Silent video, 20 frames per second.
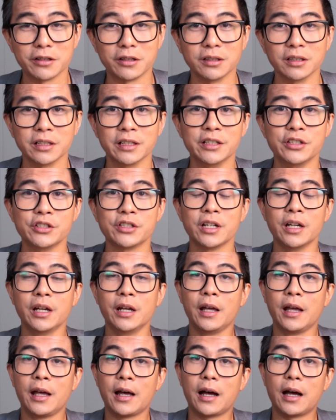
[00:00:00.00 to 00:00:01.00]
knowledge.
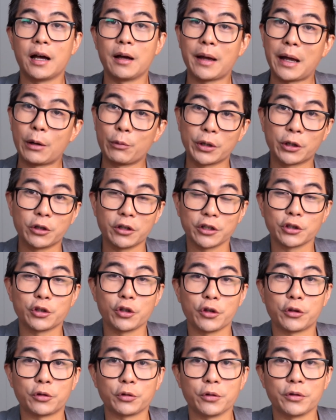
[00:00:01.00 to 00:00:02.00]
Uh, and we're going to
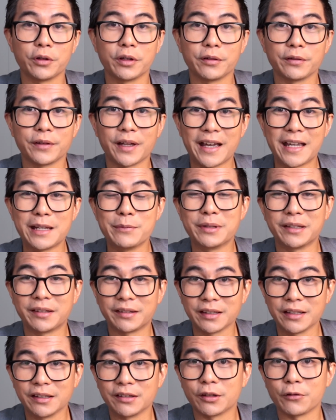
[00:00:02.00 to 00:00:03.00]
go through the, the A B
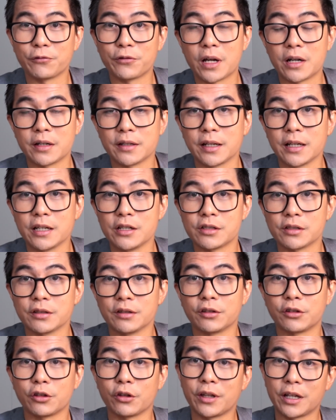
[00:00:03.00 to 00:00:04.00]
Cs, the
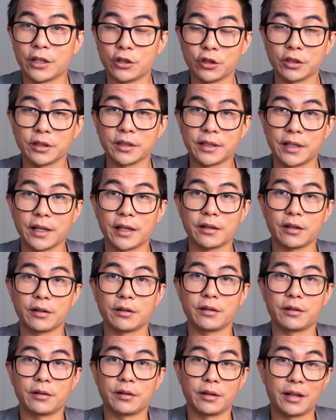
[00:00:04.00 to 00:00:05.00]
foundation, so that you can get
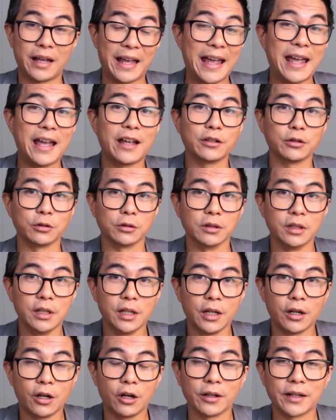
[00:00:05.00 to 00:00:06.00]
a, a handle
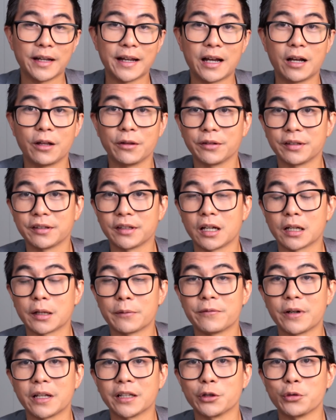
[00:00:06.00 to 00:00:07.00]
on how
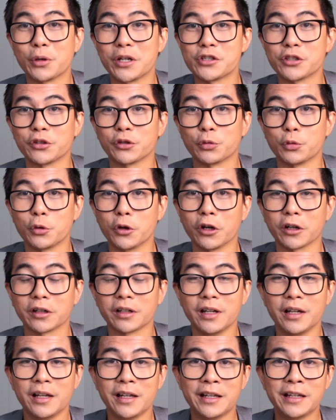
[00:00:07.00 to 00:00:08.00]
startup valuations work.
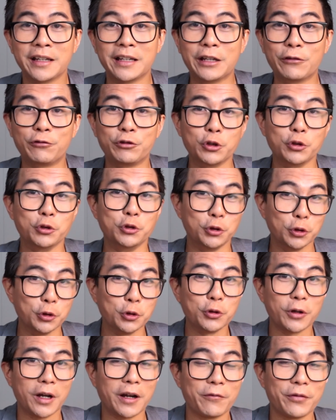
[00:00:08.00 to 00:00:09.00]
If you
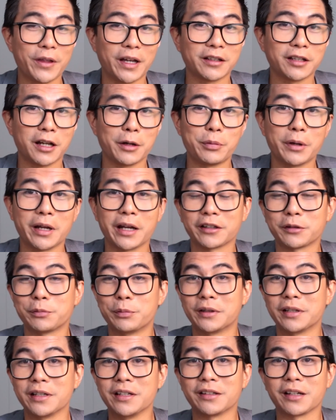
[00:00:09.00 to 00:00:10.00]
do have that type of
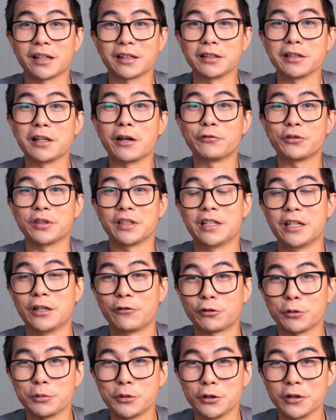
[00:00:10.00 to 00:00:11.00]
expertise, I'd love to hear
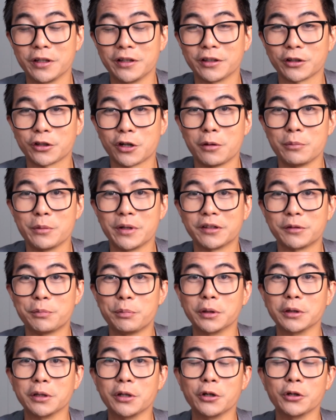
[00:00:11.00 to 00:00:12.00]
from you in the comments
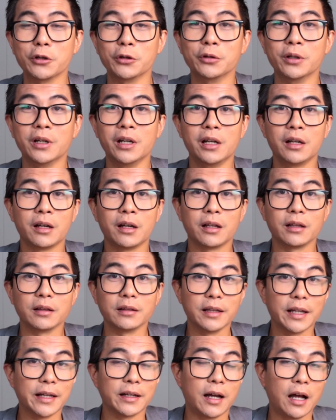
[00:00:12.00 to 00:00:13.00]
below.
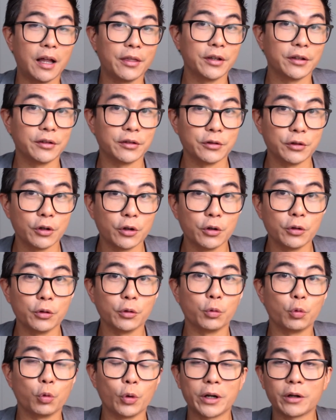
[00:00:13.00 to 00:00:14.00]
Let others
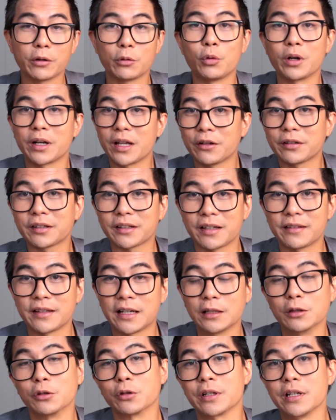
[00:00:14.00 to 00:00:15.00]
know where, what else can
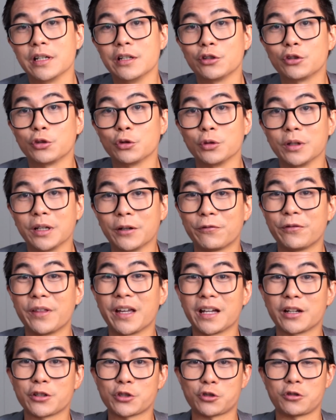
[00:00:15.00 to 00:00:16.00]
they look into if
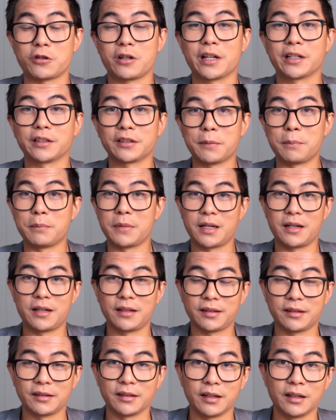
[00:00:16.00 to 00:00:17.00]
they are trying to
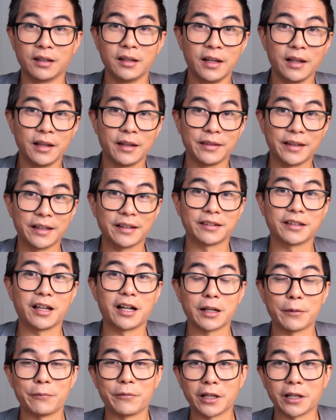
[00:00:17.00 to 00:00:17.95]
master their startup